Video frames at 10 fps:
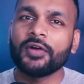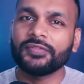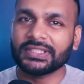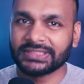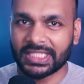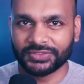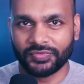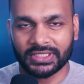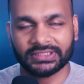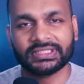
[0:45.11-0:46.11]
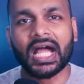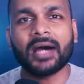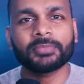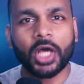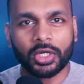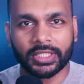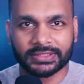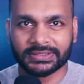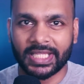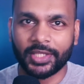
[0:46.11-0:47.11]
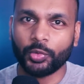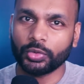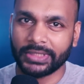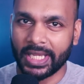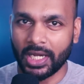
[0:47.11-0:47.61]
First things first, I'm not gonna say who they